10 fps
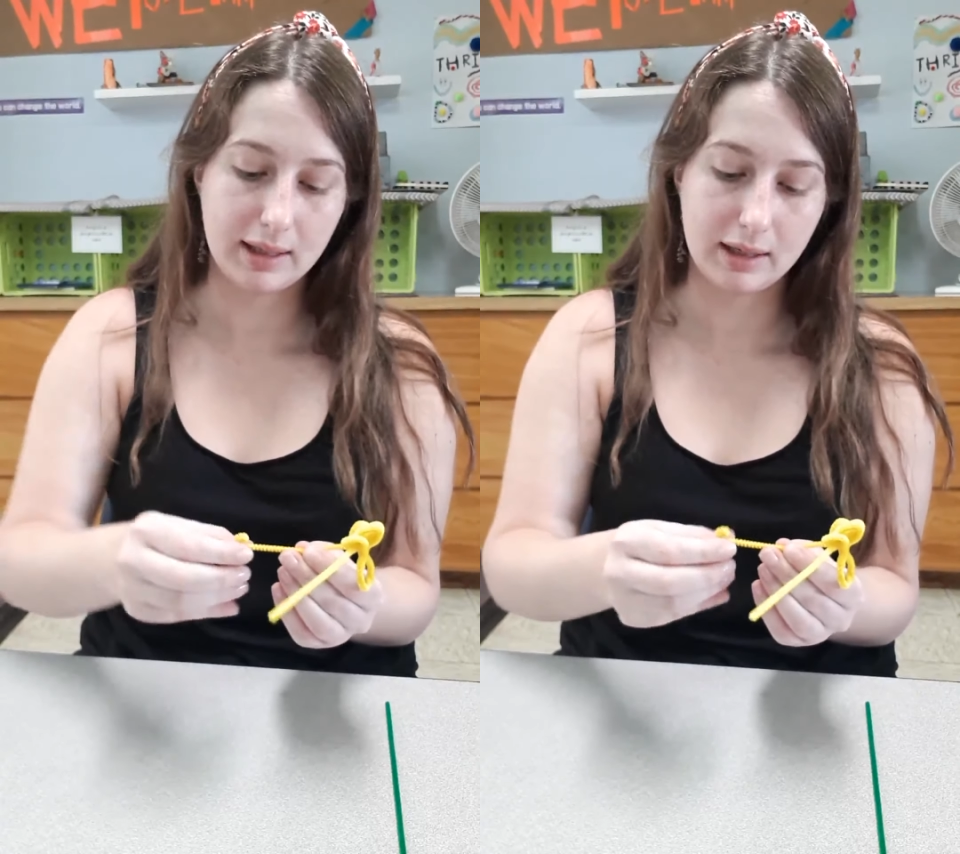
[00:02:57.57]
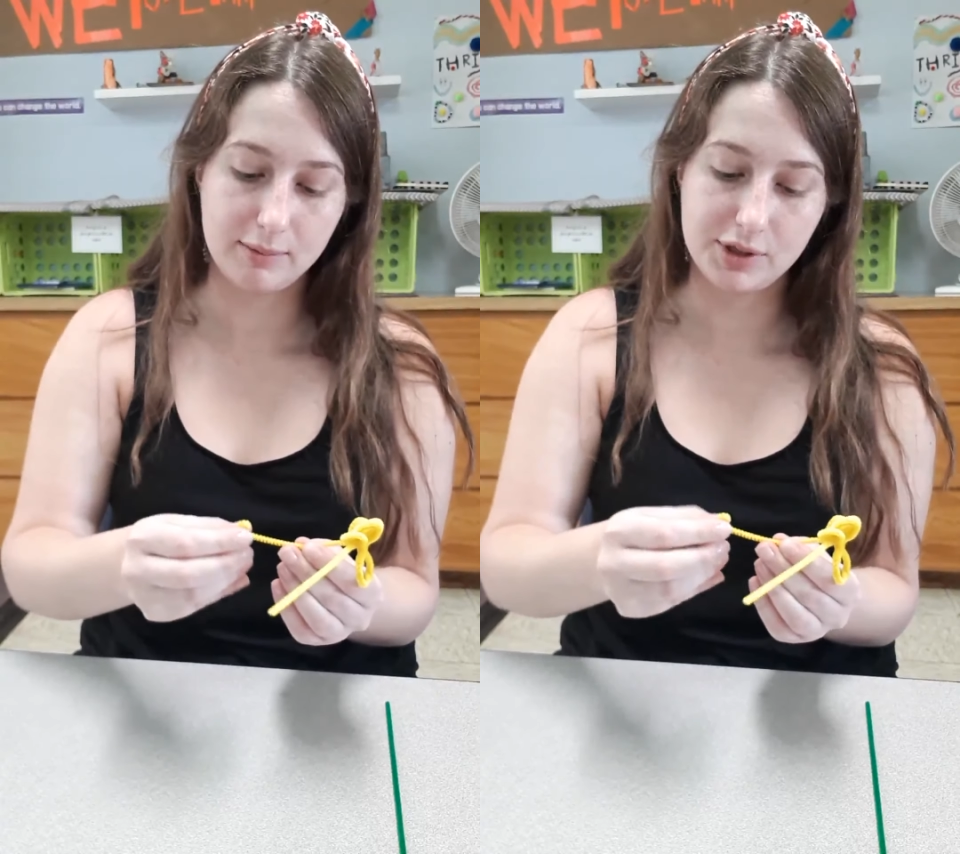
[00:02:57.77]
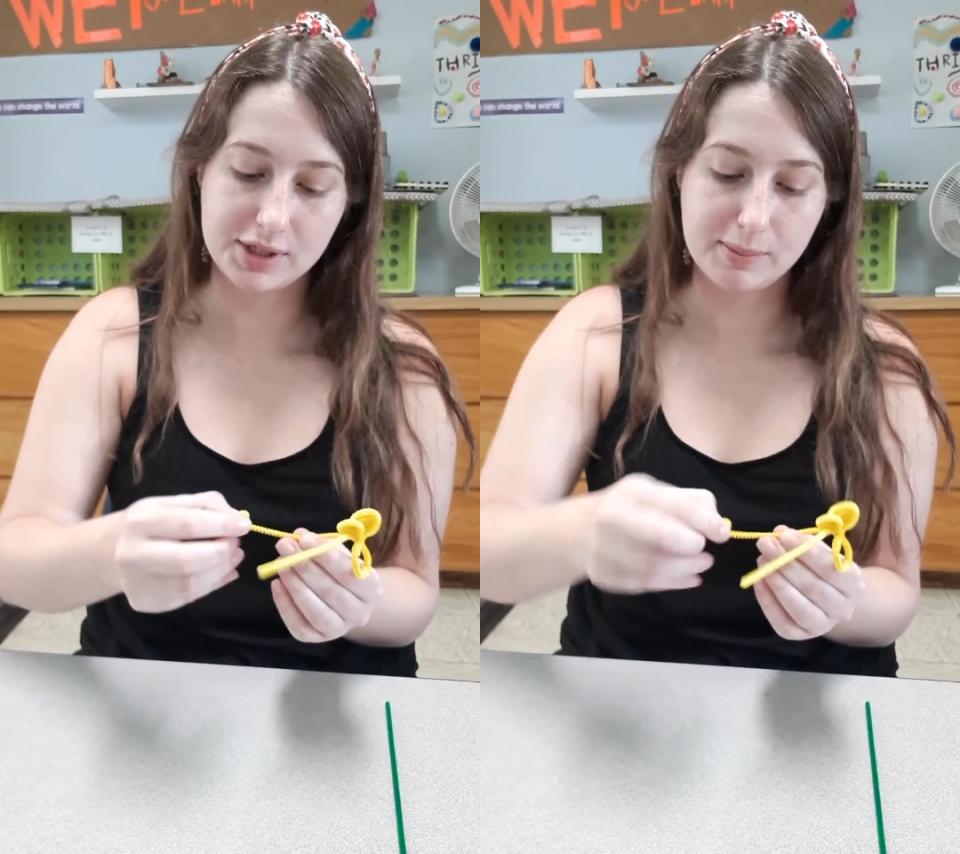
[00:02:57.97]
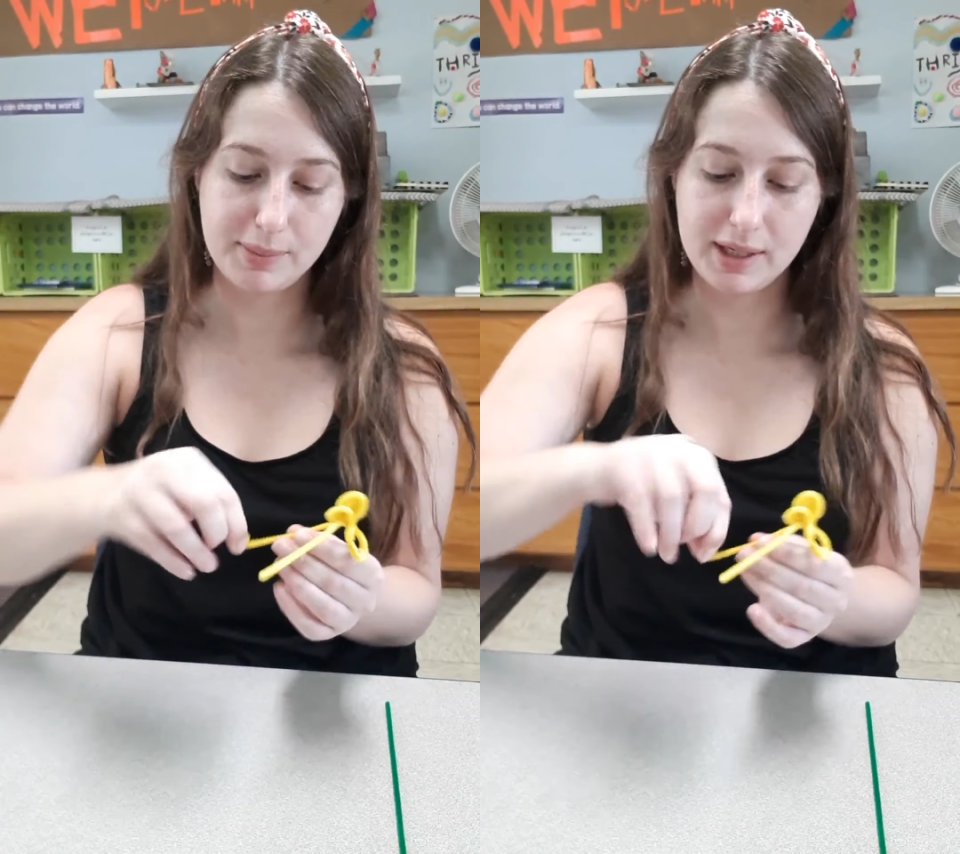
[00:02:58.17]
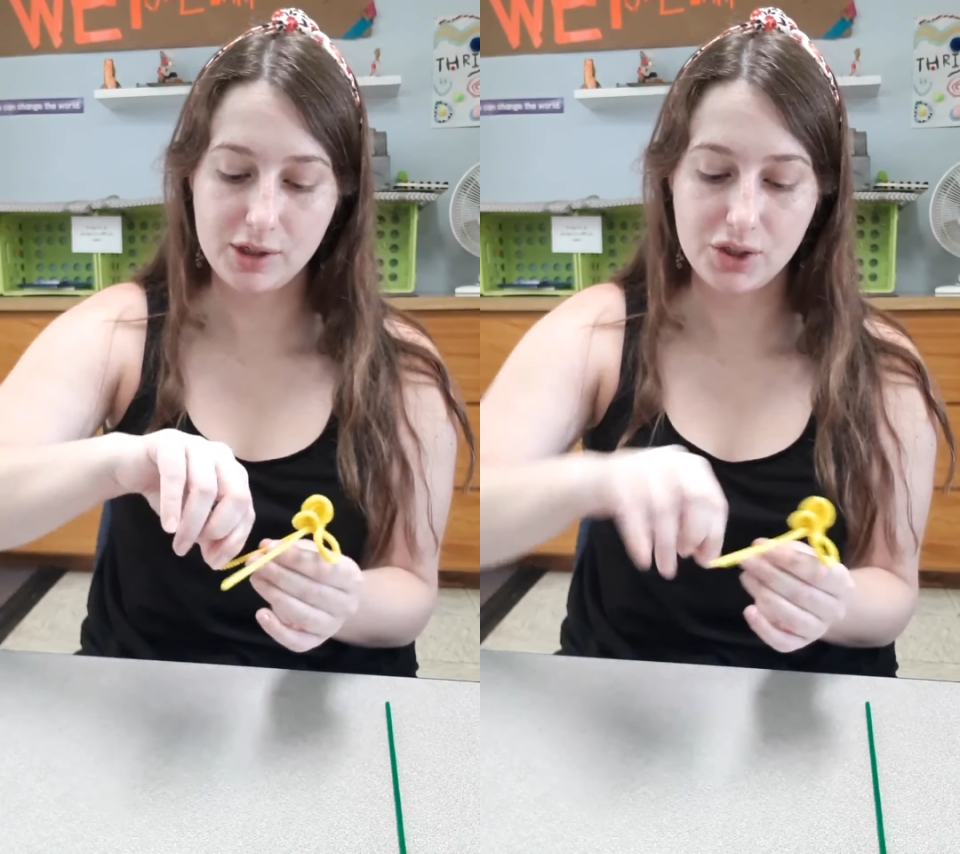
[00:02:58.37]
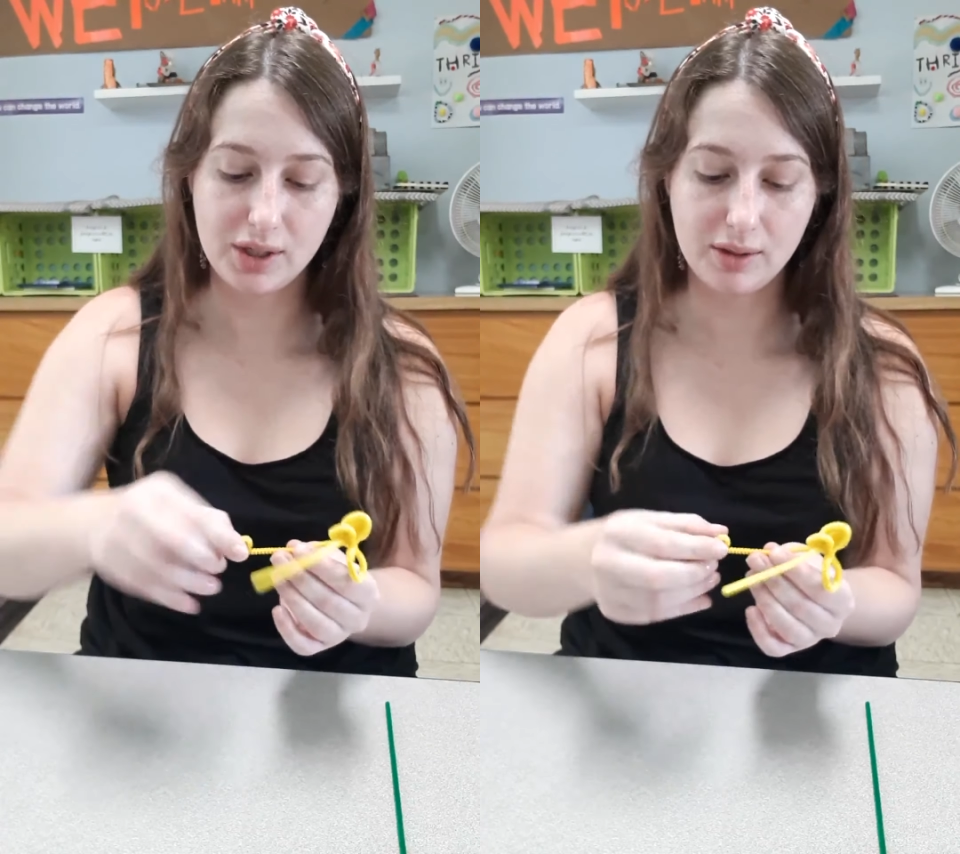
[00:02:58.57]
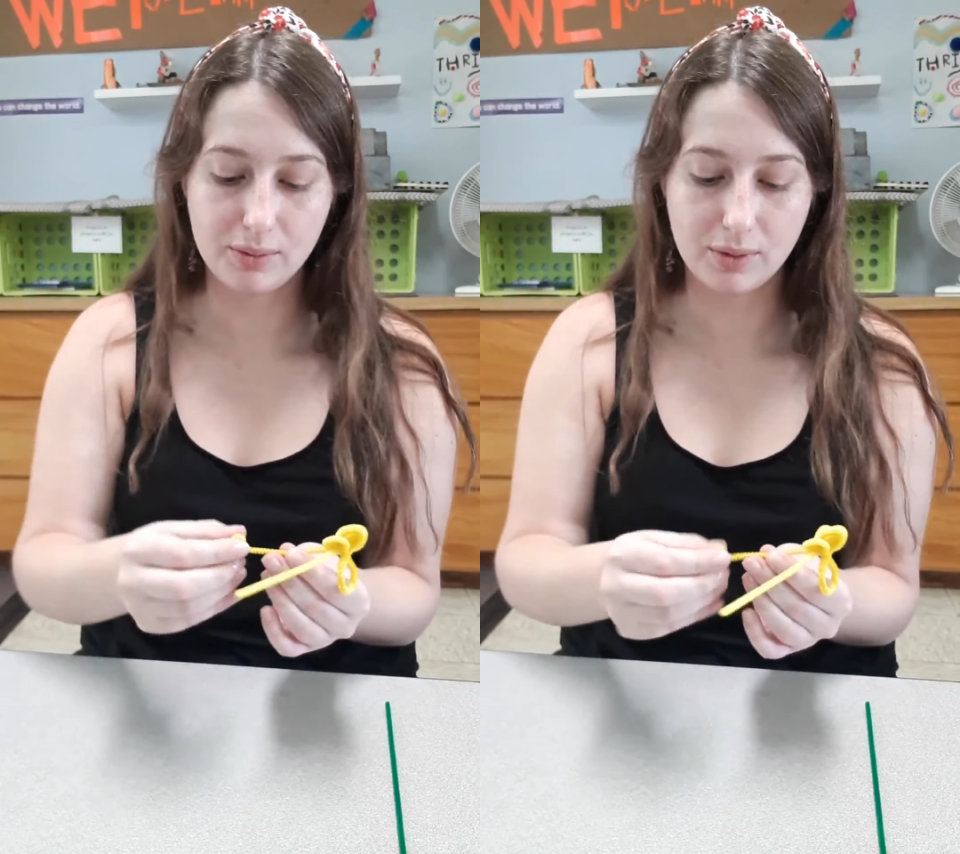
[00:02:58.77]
I'm just pinching and